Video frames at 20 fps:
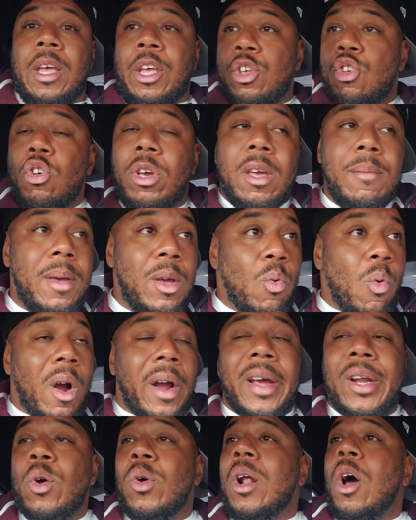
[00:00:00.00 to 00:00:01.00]
You can be
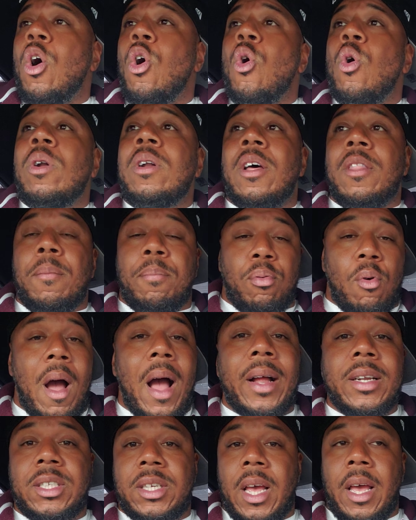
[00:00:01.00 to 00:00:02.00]
working on a whole nother
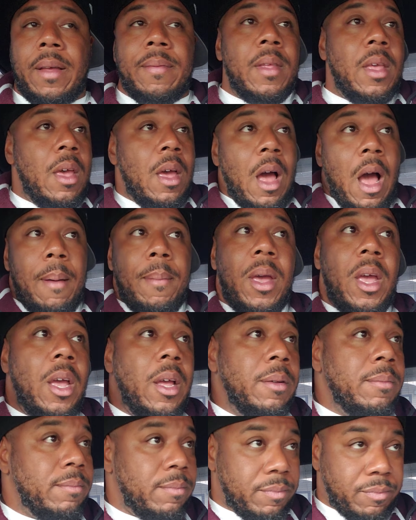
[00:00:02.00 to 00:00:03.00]
project. I
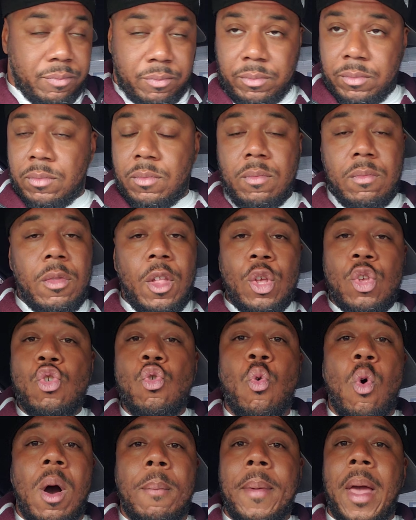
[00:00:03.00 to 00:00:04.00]
mean,
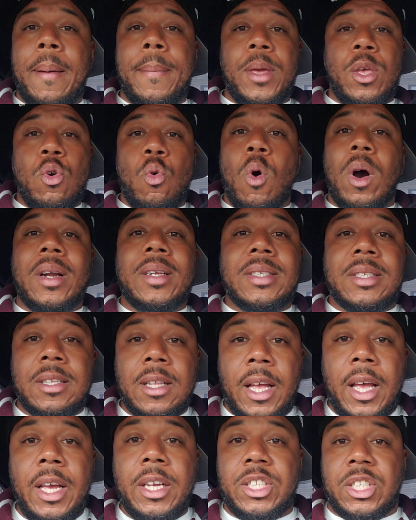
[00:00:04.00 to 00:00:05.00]
maybe you want a
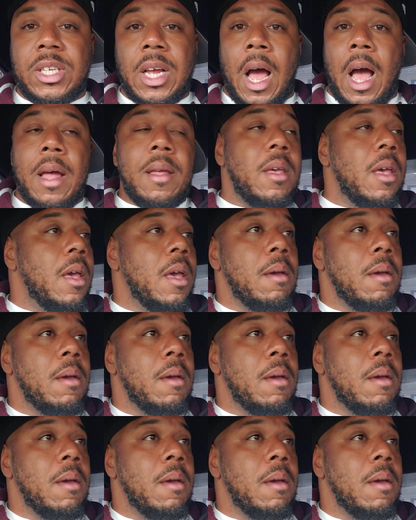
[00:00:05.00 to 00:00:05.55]
slingshot.